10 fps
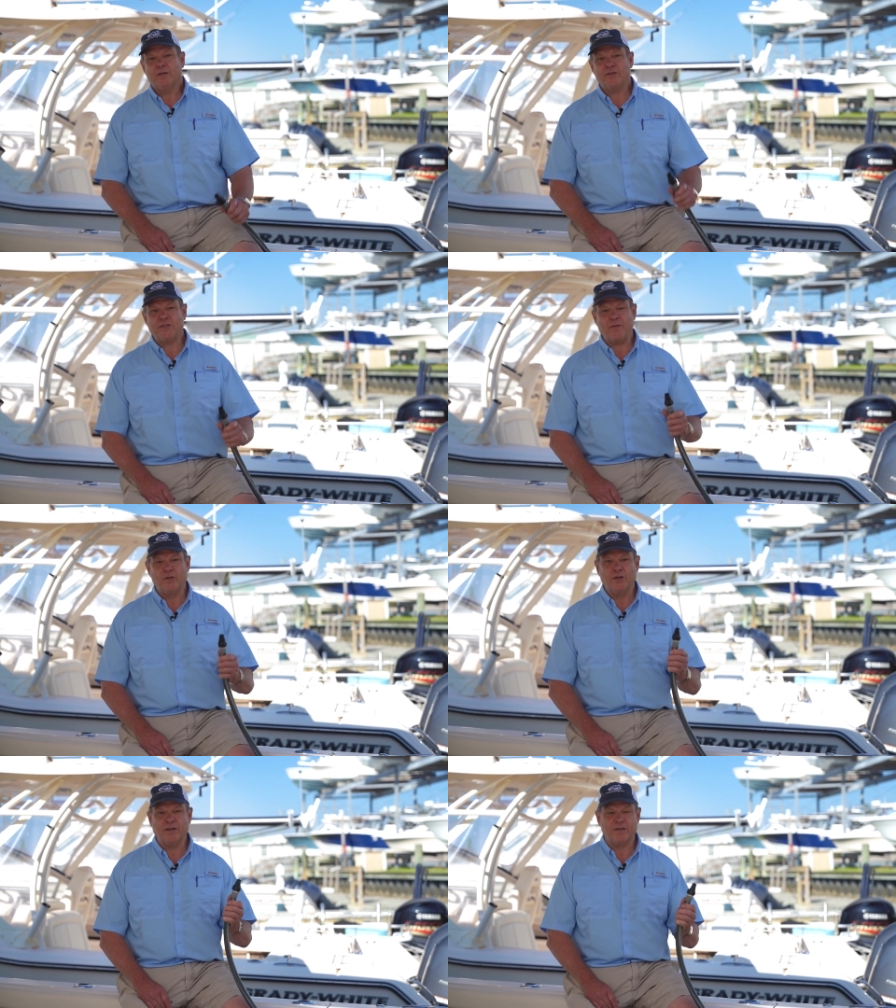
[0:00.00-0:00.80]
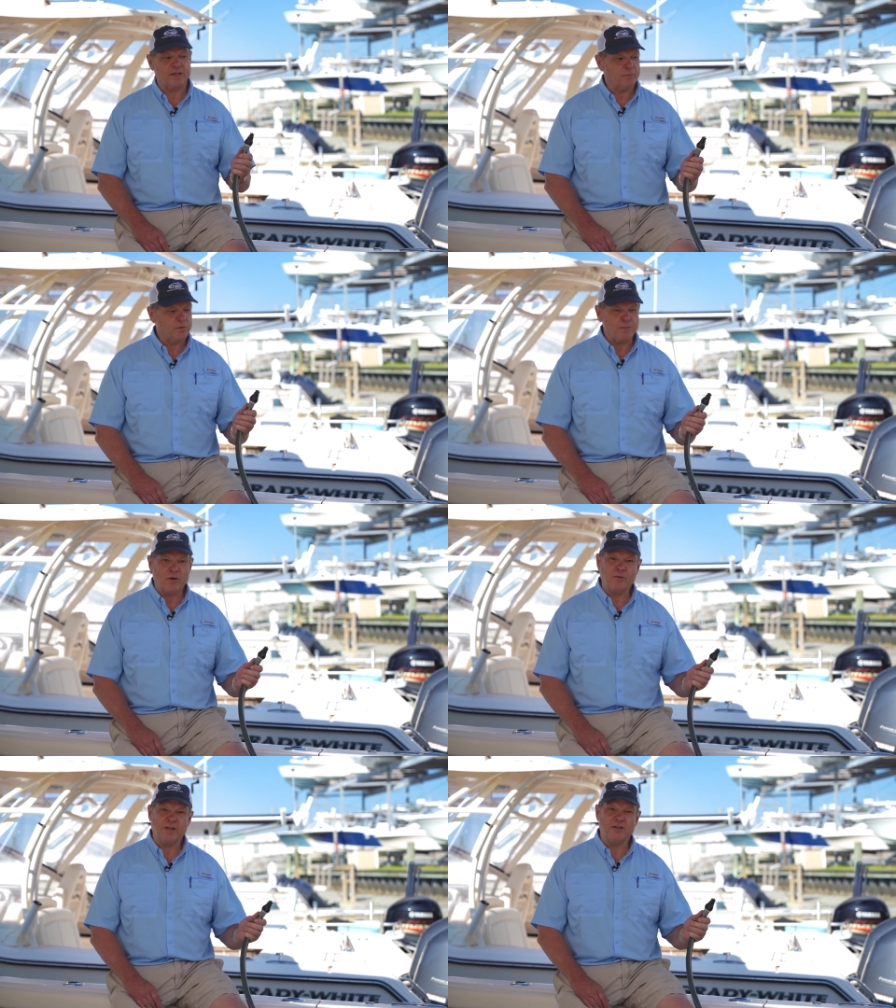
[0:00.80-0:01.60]
Let's have a look at the
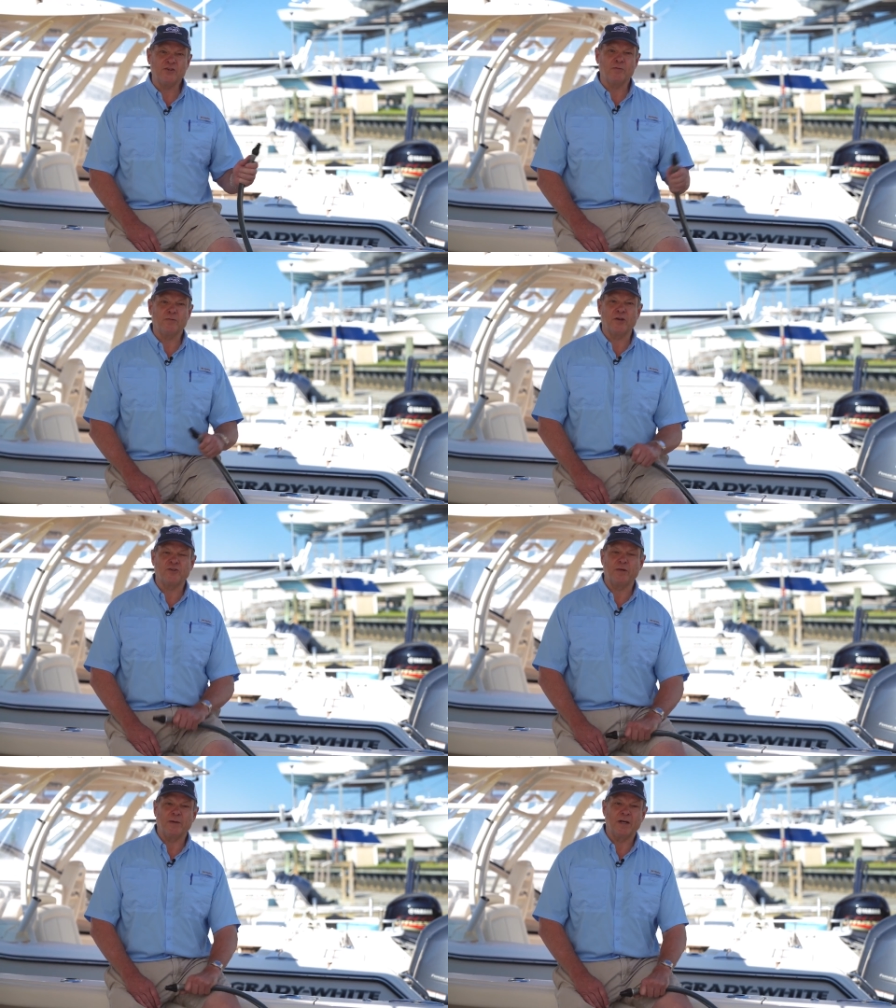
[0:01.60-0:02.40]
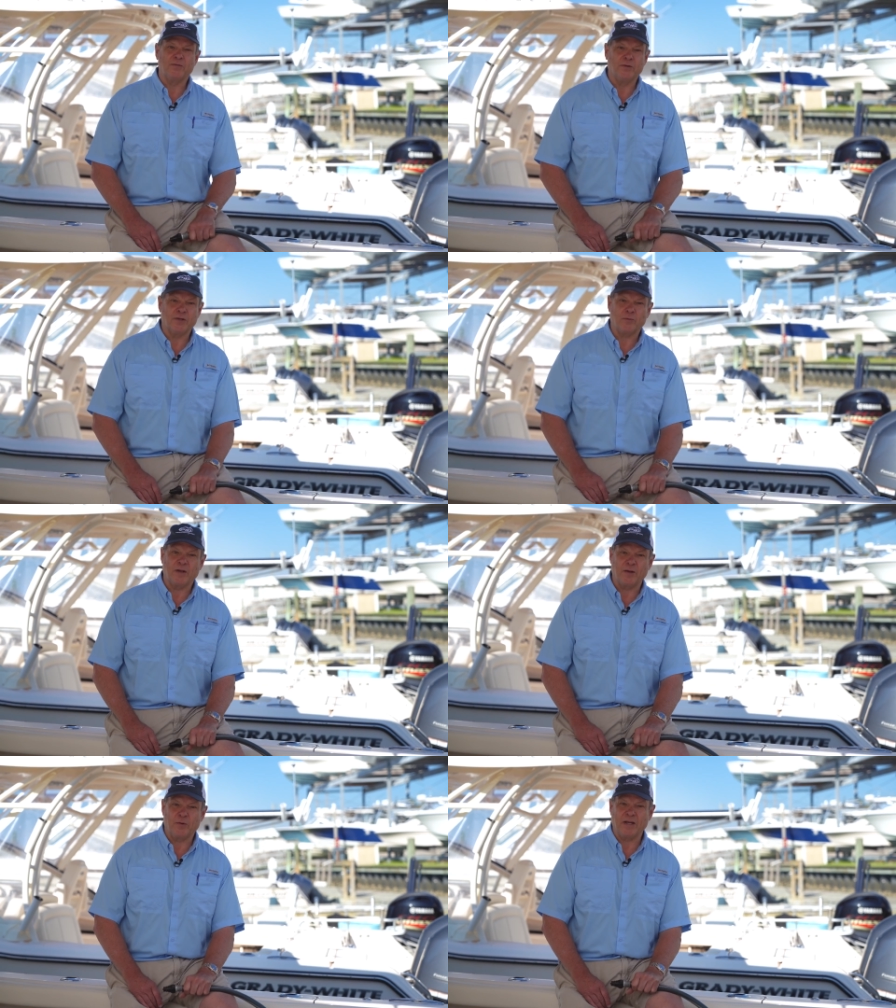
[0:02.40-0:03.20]
remote engine flushing manifold that
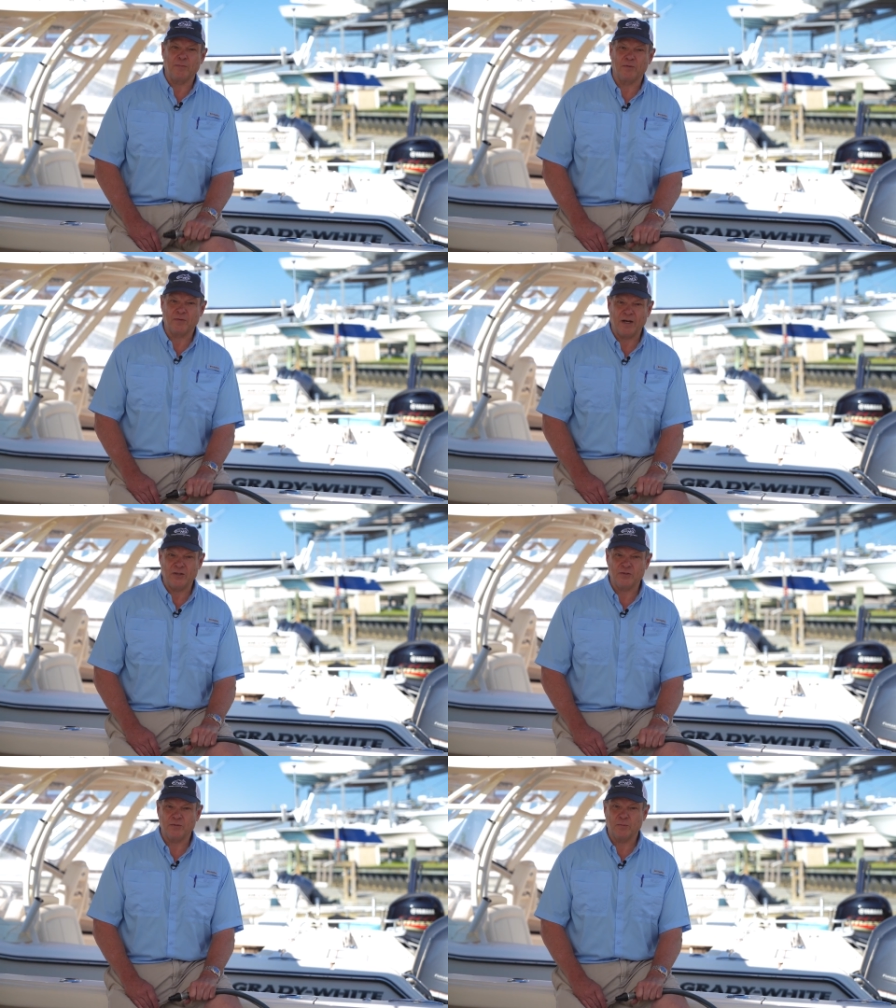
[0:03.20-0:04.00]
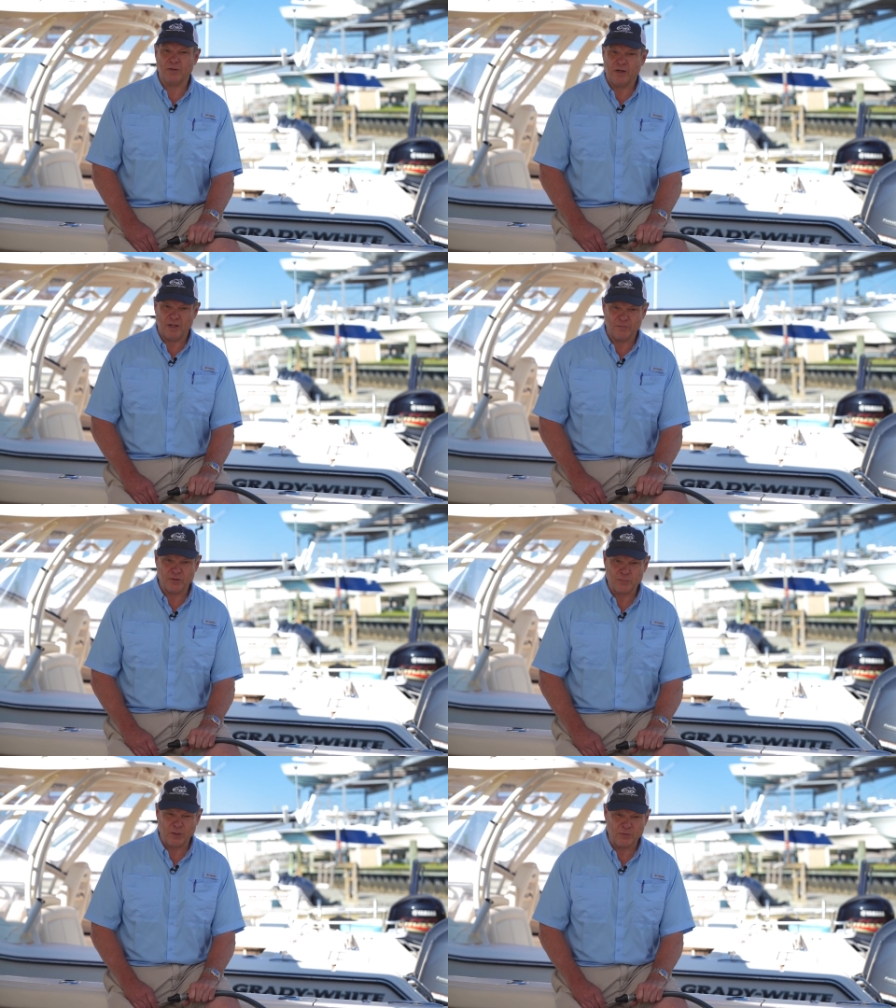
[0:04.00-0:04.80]
Grady White provides with all of
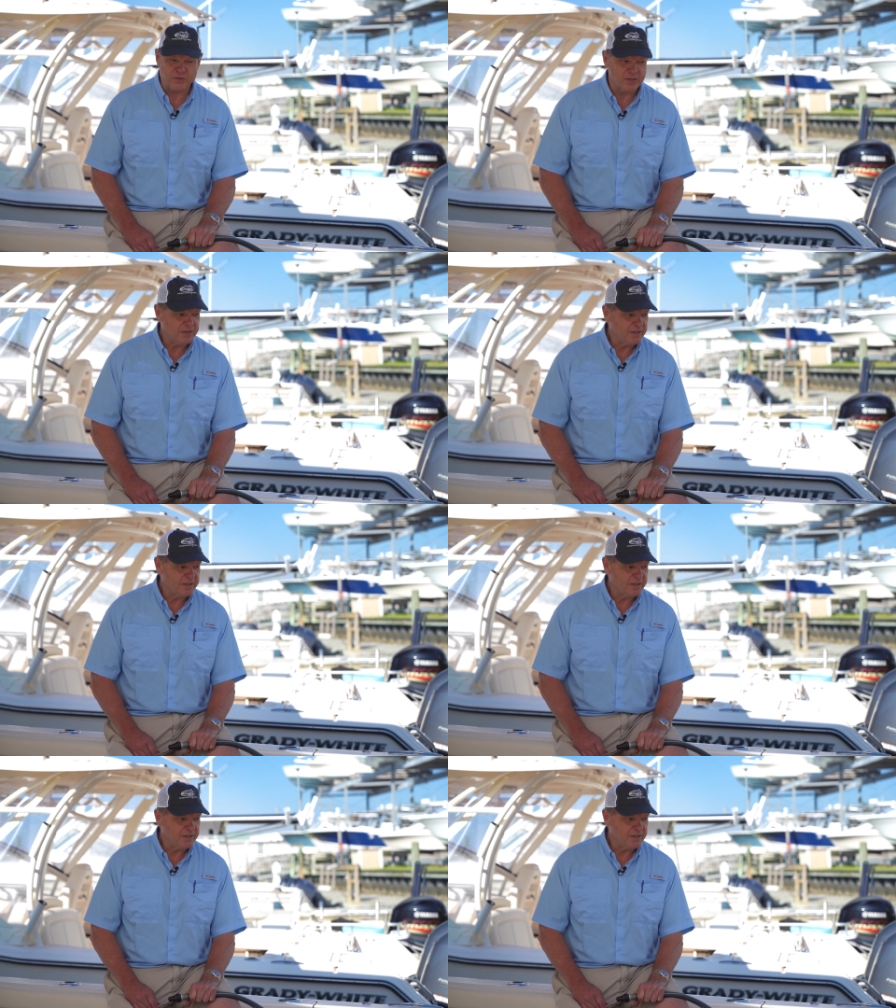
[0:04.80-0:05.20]
its boats.